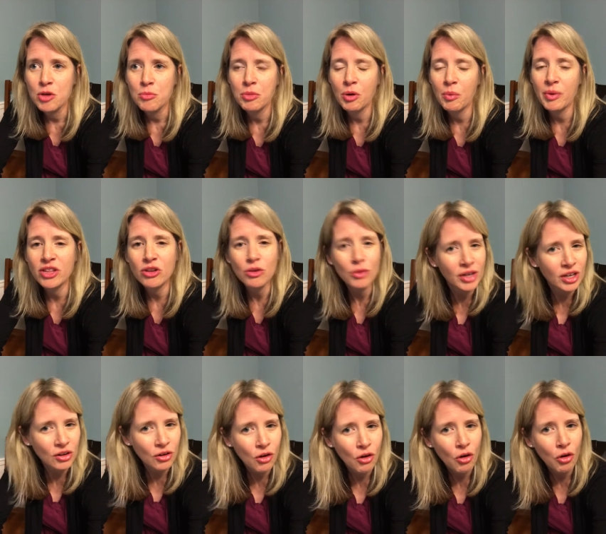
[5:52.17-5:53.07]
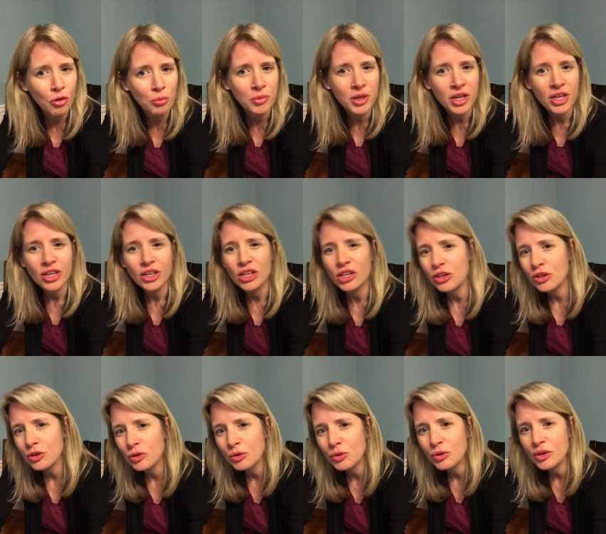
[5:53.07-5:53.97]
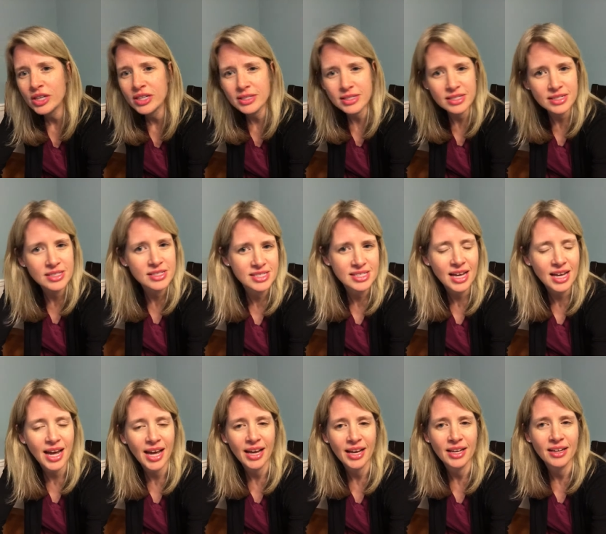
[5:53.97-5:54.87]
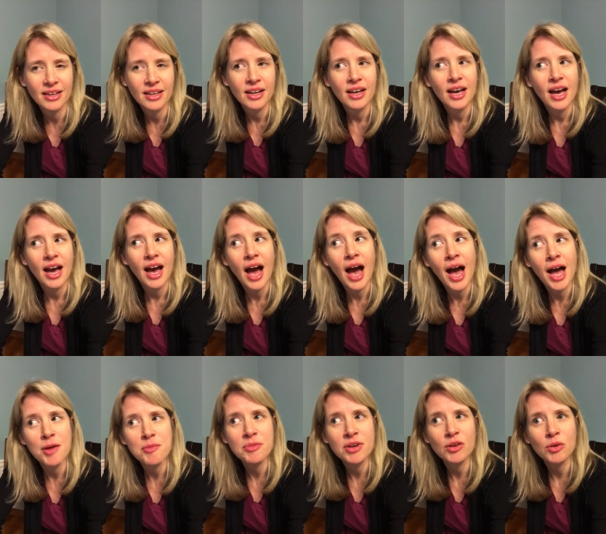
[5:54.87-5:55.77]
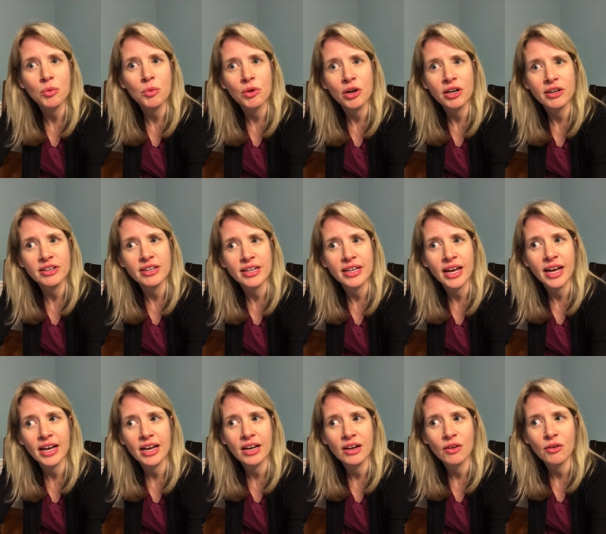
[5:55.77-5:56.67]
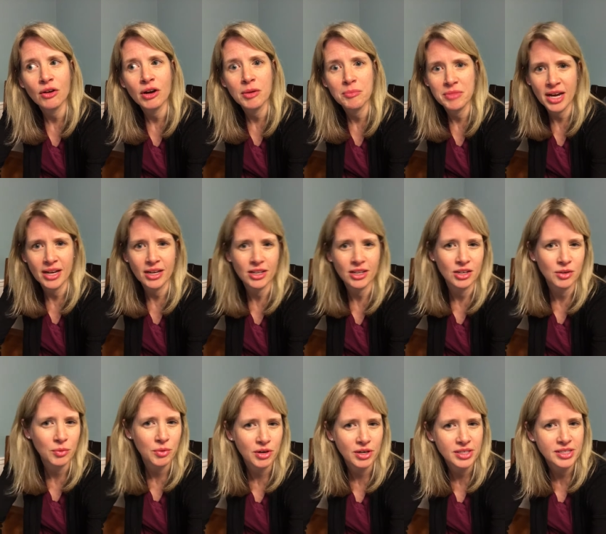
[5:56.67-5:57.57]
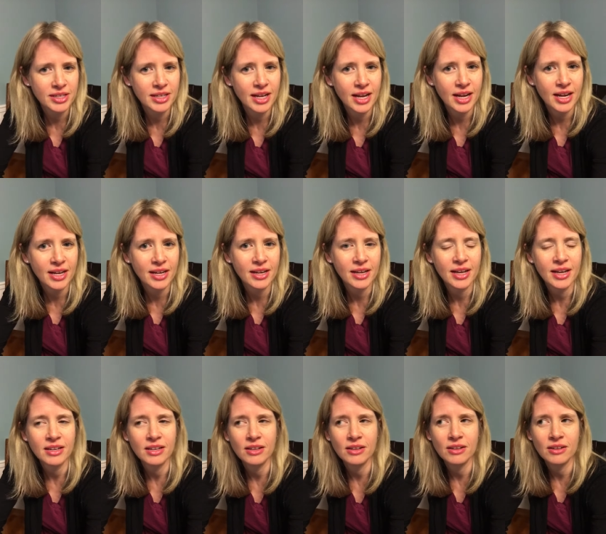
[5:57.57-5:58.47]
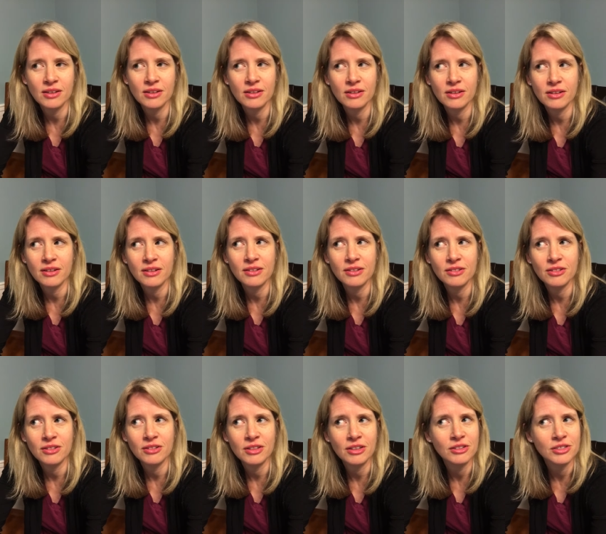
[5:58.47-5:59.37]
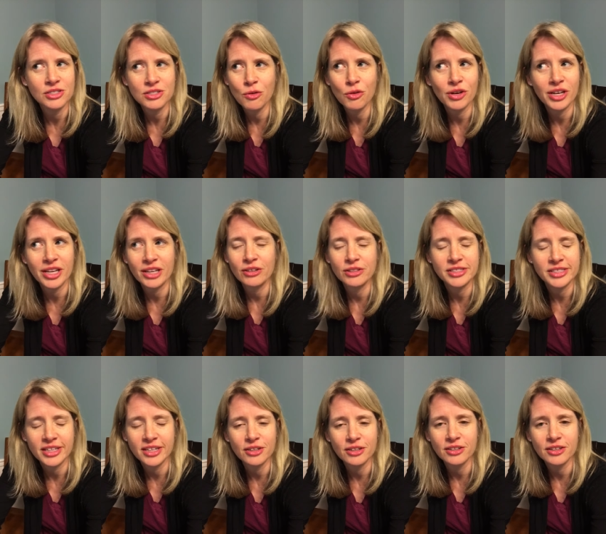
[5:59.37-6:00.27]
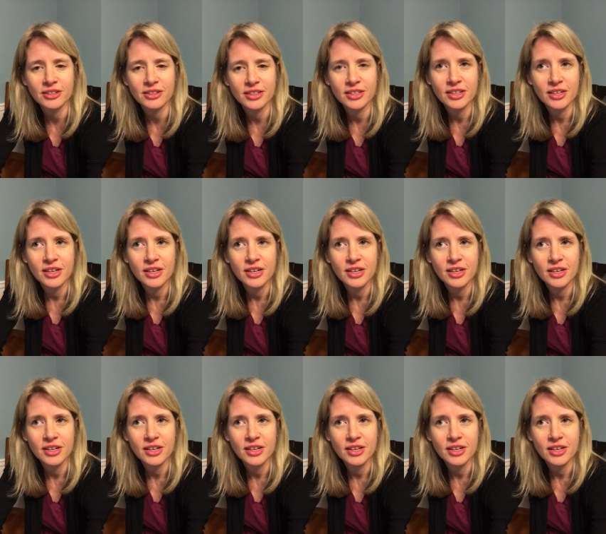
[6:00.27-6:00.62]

But when you get home, you get to decide I'm going to work today or I'm not going to work today. And there's no guilt here.